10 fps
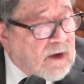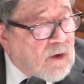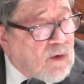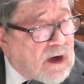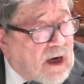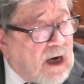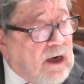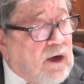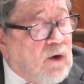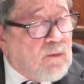who
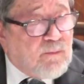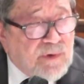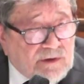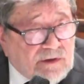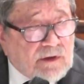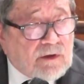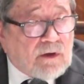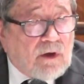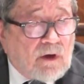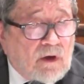are
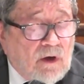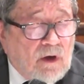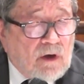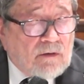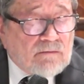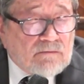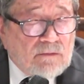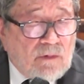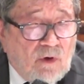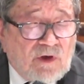competing
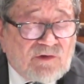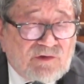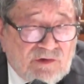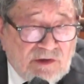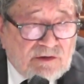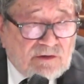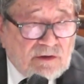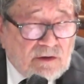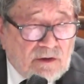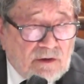on a seat,
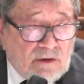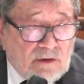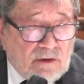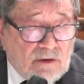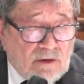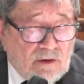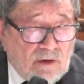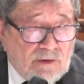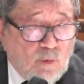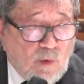
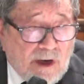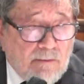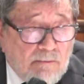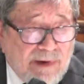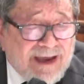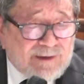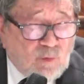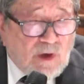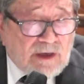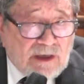on the
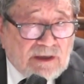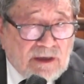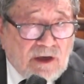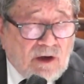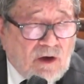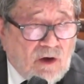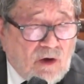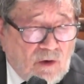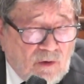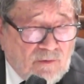bandwagon
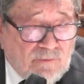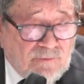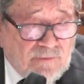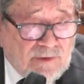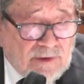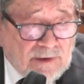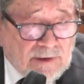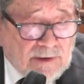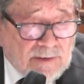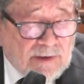of uh,
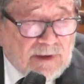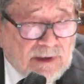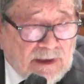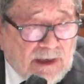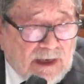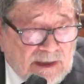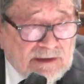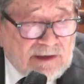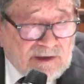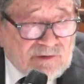
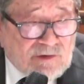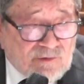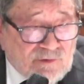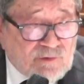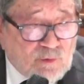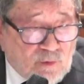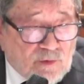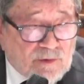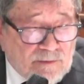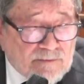Linda Sarsour.